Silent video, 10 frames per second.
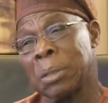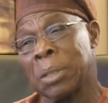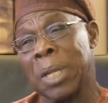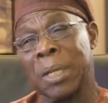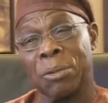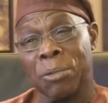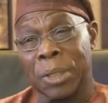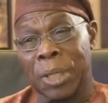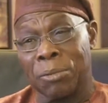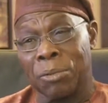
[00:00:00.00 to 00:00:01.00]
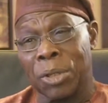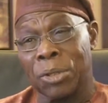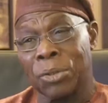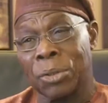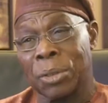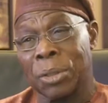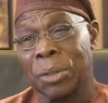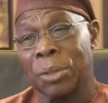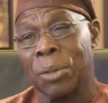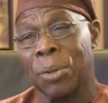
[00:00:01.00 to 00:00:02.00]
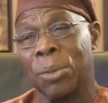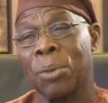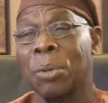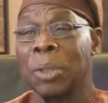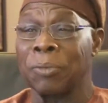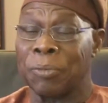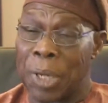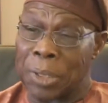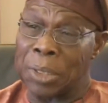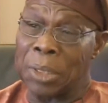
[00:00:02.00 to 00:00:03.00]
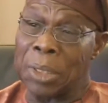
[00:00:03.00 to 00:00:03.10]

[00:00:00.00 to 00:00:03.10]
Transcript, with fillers: inadequate education in the north, or in fact,